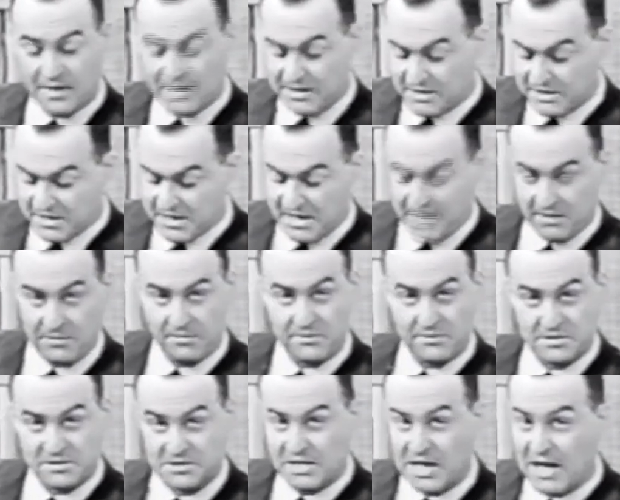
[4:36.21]
indicator,
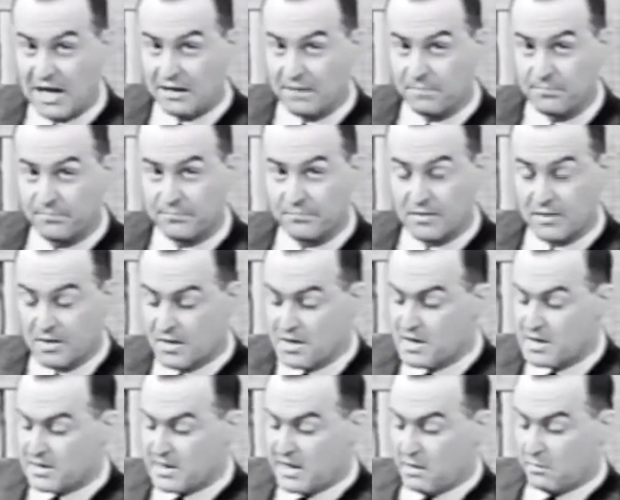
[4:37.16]
this dial.
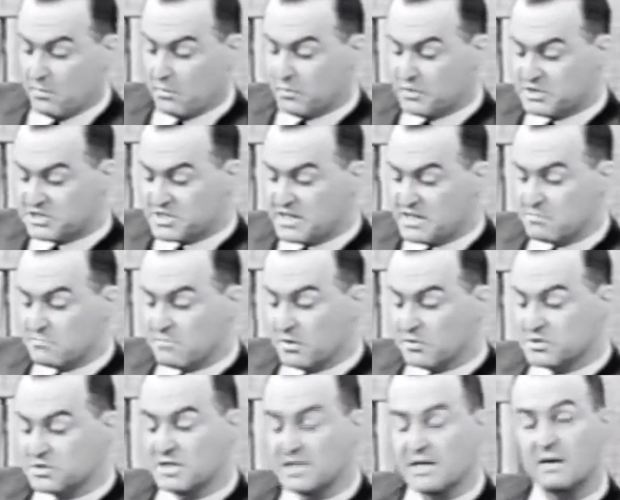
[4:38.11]
Now, when we see that
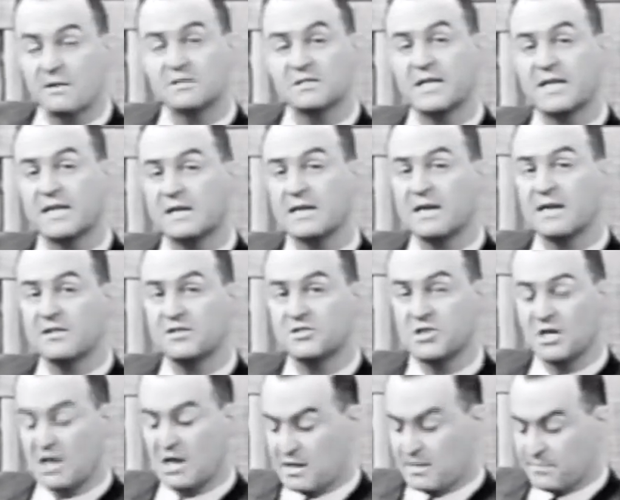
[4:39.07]
most of the air is taken out of
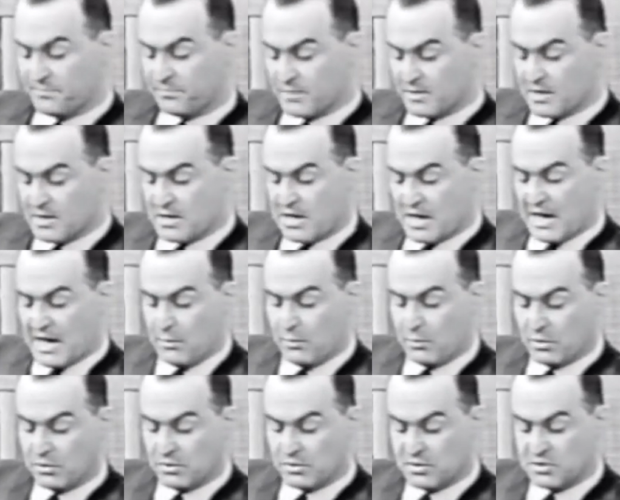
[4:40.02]
the jar, I
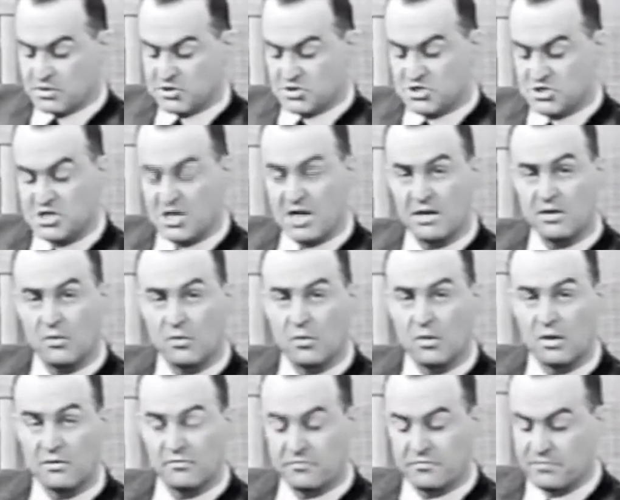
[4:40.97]
will shut
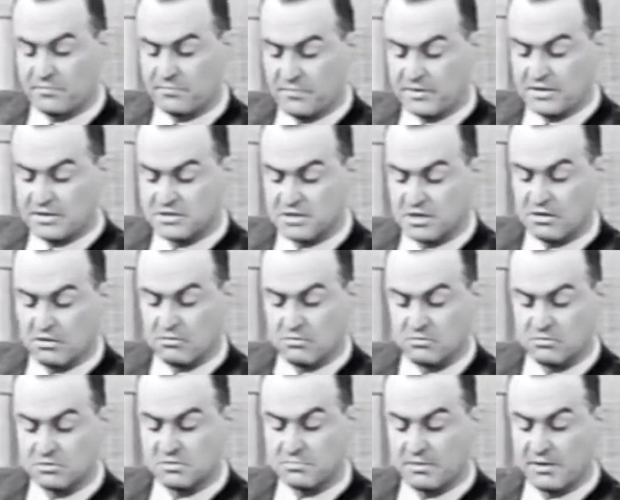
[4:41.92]
off this
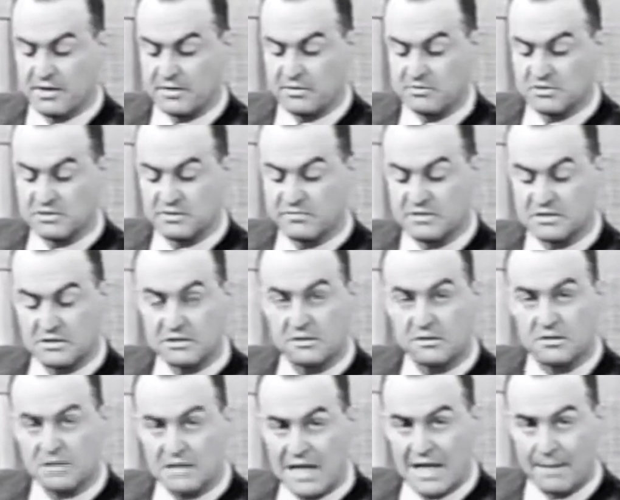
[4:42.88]
hose by use of this
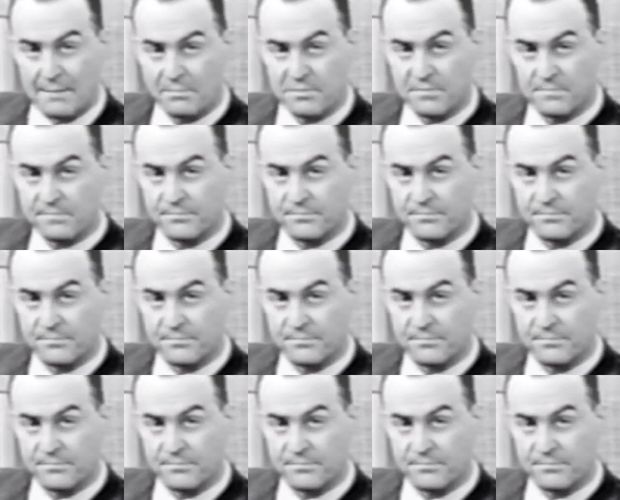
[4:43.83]
little clamp.